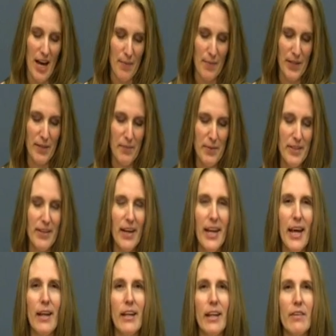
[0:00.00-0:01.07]
It can be
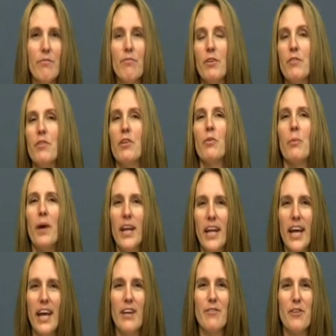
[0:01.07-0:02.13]
done at like 50th
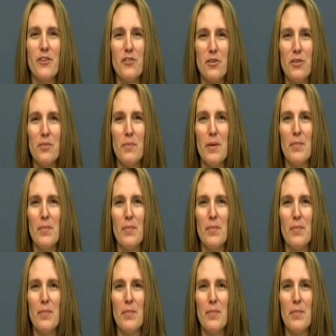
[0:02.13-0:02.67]
wedding anniversaries.